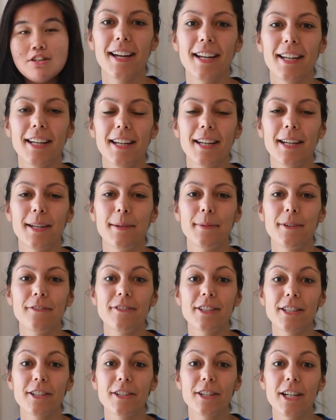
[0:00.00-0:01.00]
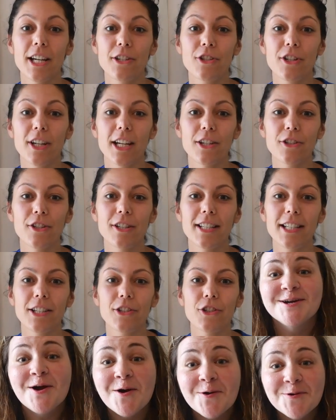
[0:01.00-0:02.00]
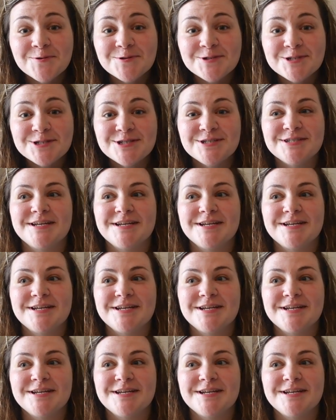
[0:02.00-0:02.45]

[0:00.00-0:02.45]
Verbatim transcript: I am physical education teacher. Coach.